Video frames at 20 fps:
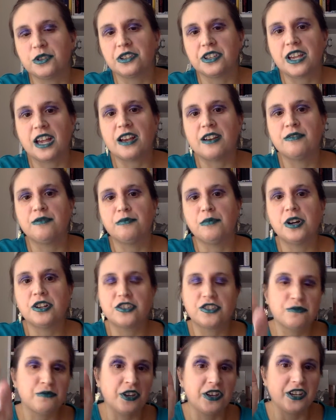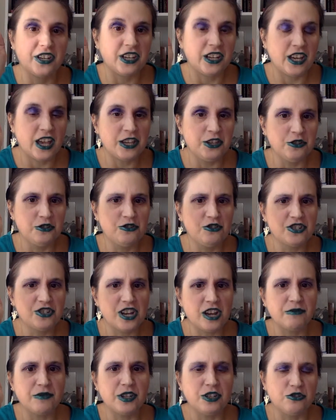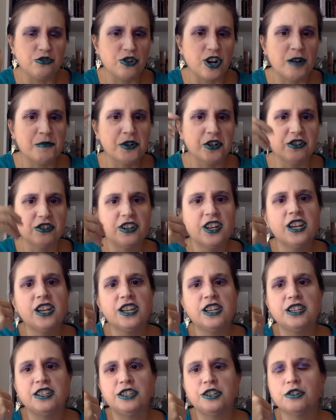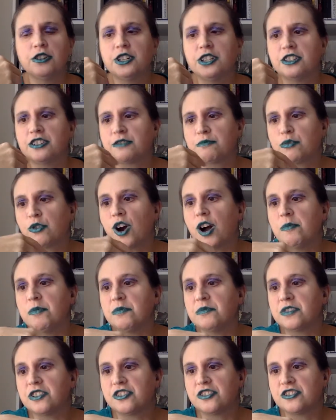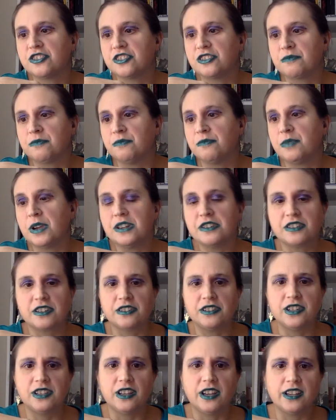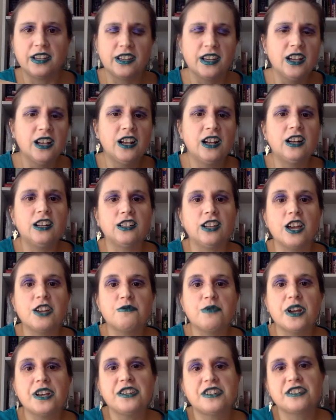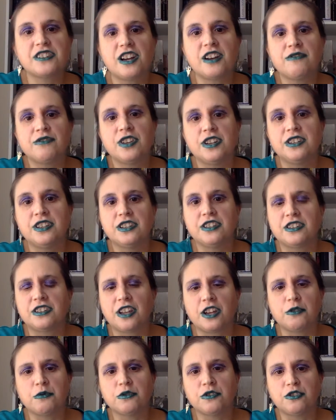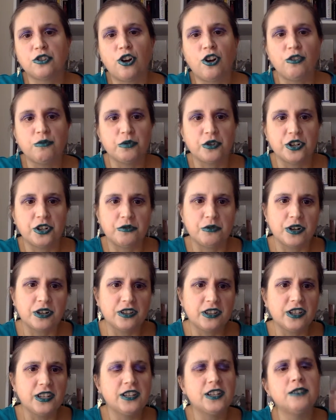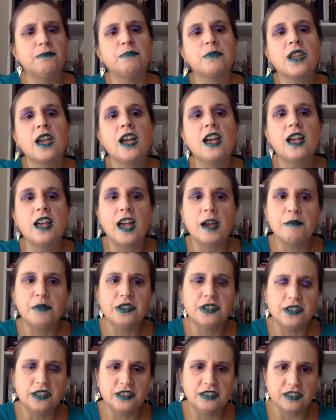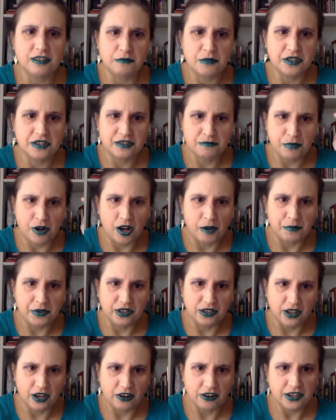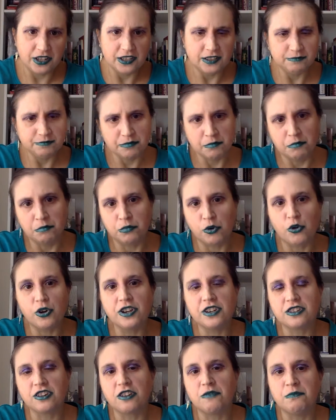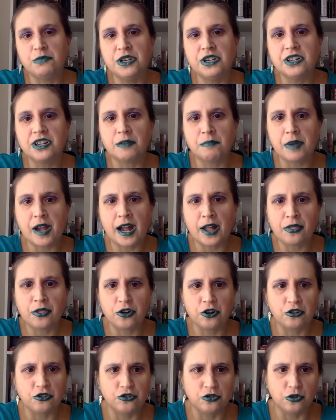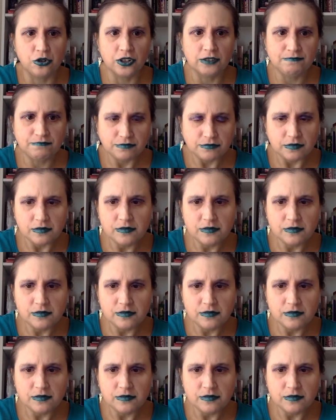really have much like huge, heavy drama or serious problems. It's just basically like lightweight stuff that gets like resolved pretty quickly. And Emily isn't Miss Popularity. Boys aren't beating a path to her door.